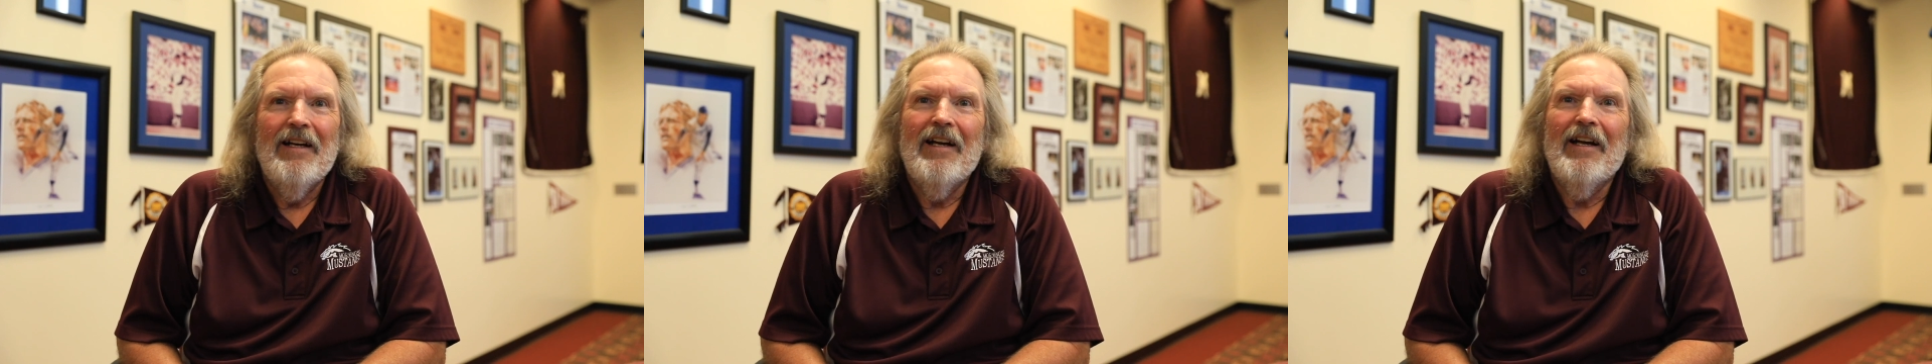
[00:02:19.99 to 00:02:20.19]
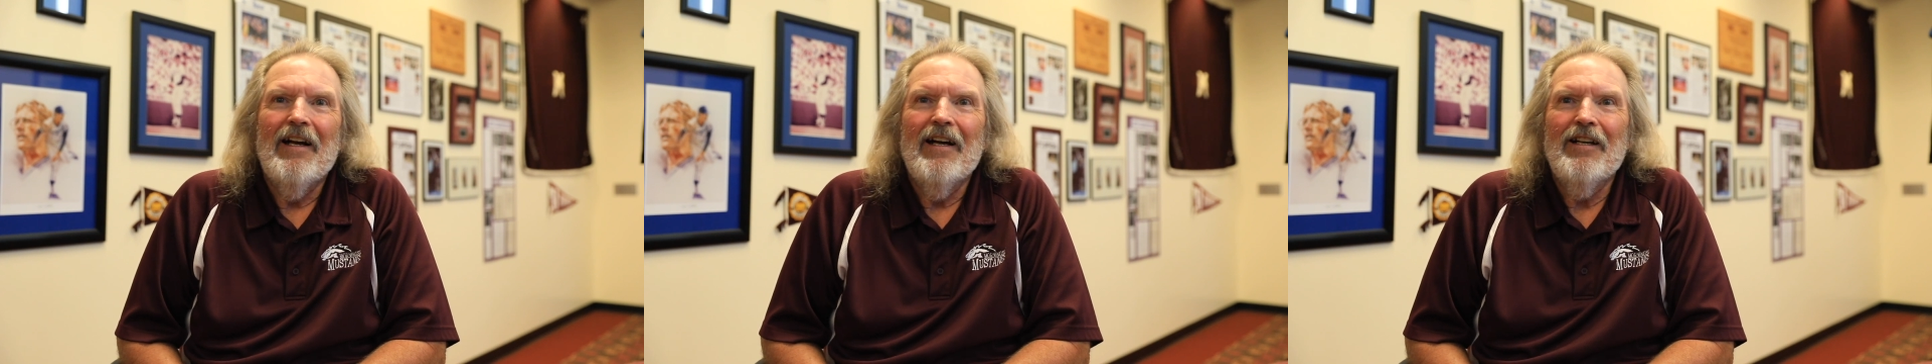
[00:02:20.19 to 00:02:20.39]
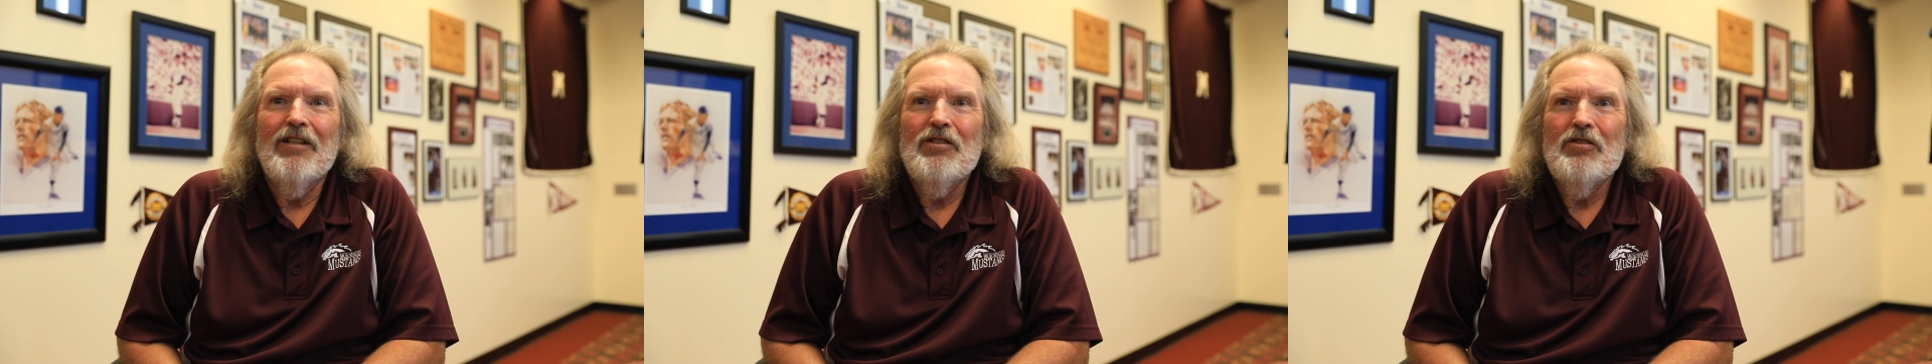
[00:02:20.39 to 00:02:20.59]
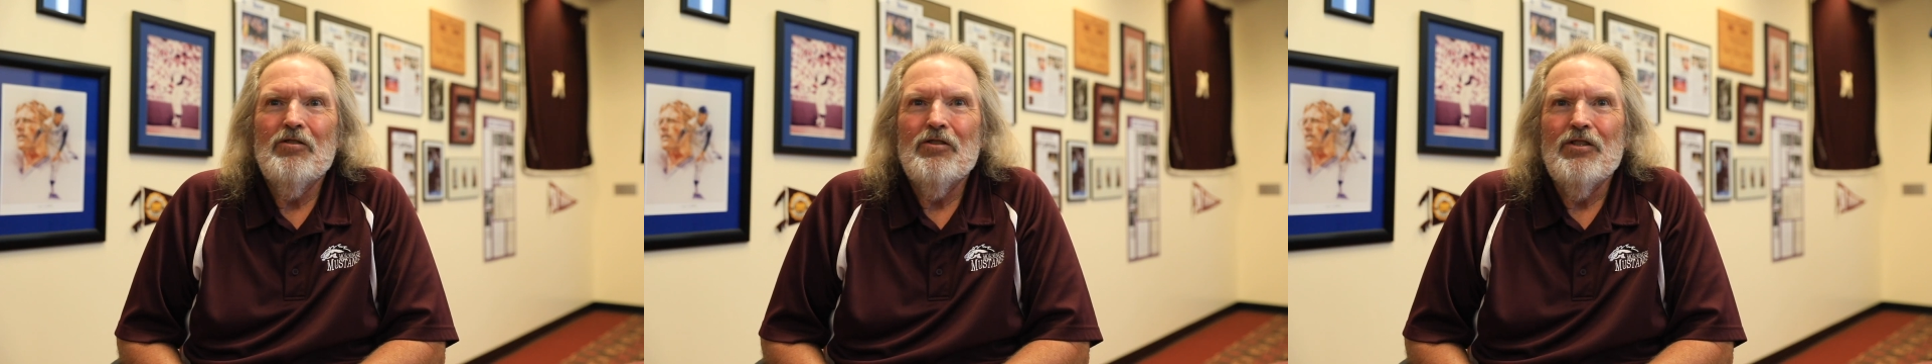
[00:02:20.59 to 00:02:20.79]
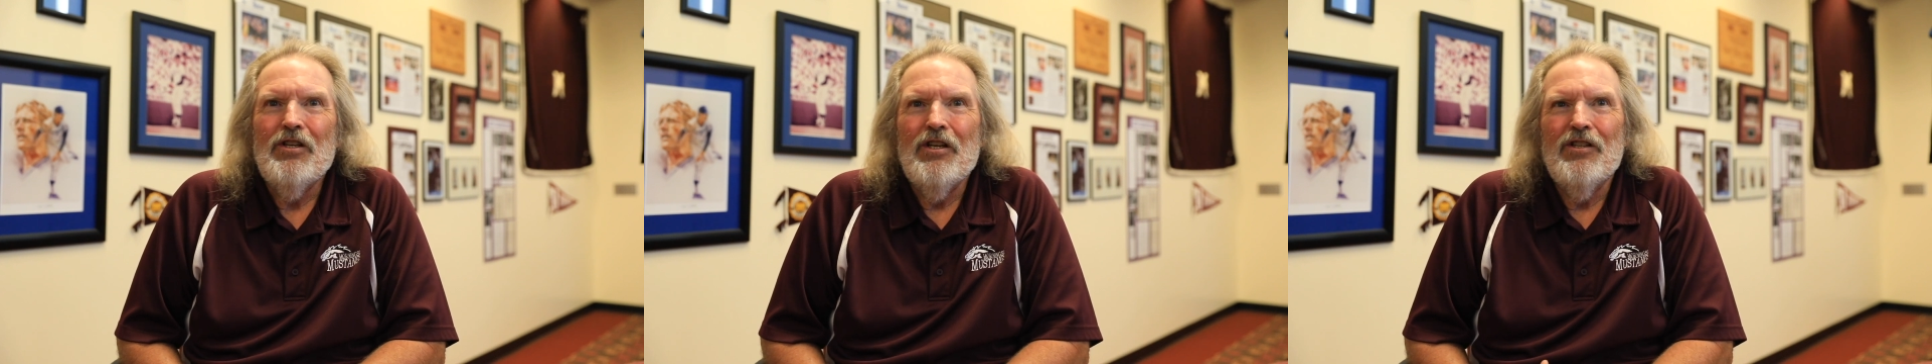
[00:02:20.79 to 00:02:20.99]
And
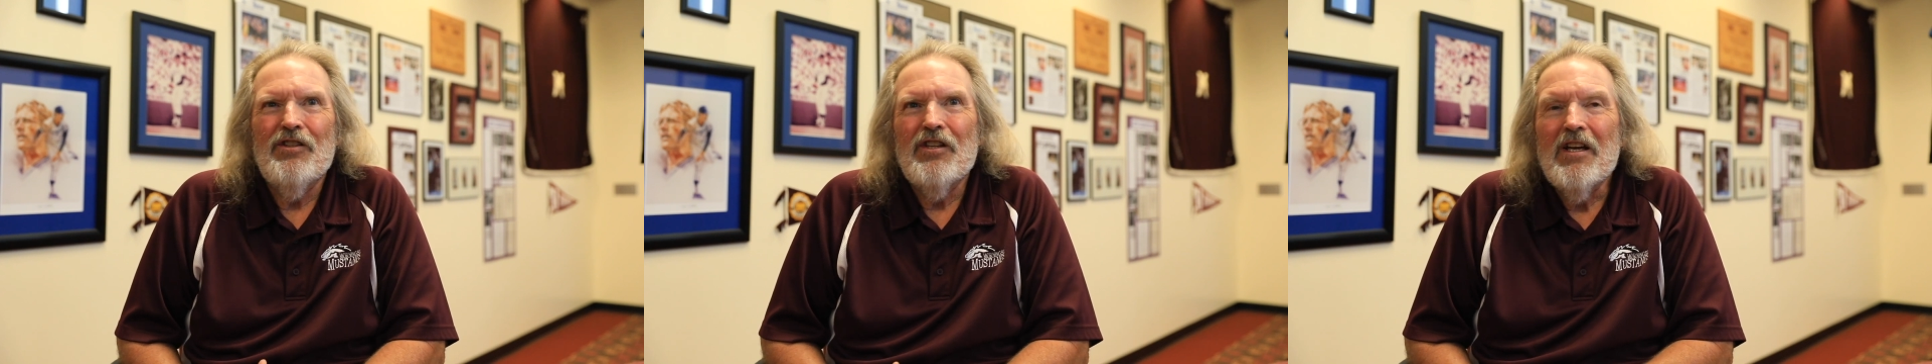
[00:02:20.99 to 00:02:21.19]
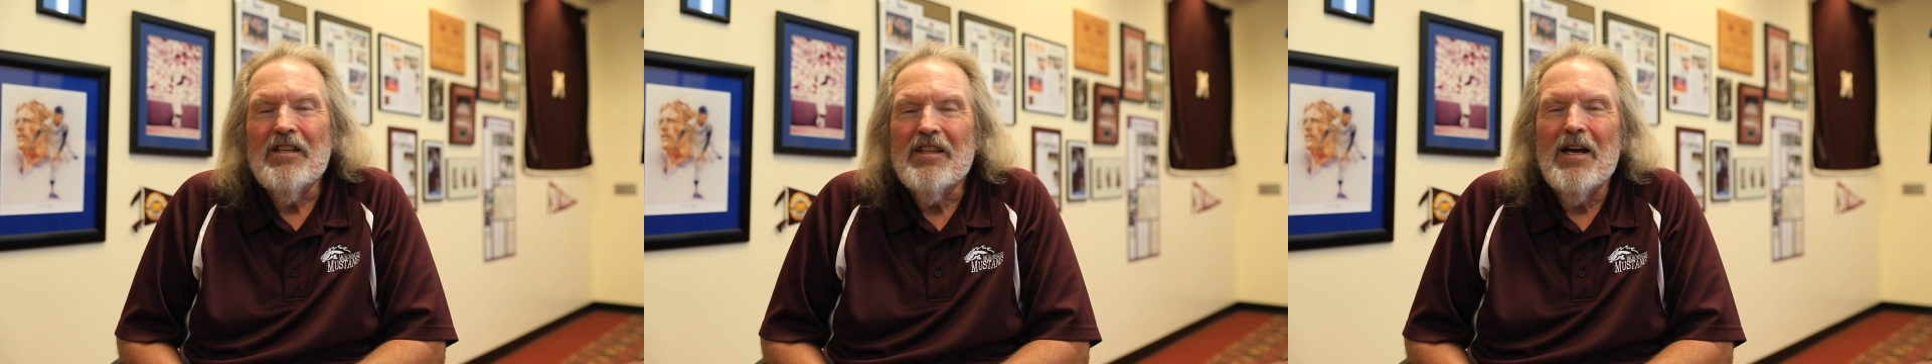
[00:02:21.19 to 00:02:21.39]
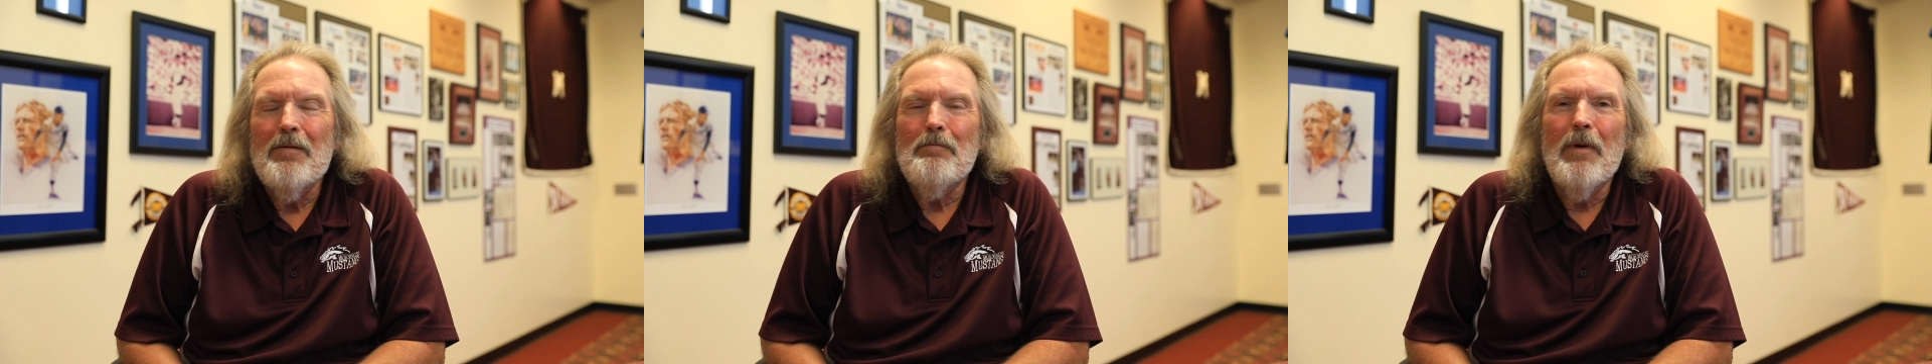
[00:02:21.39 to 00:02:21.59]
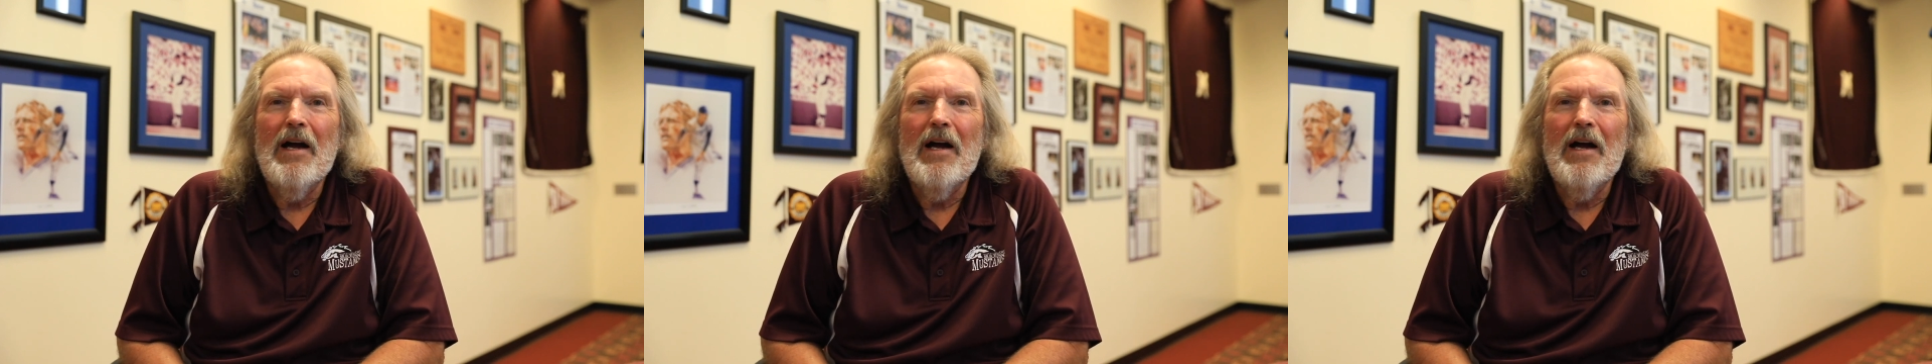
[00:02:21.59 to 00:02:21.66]
you'd think that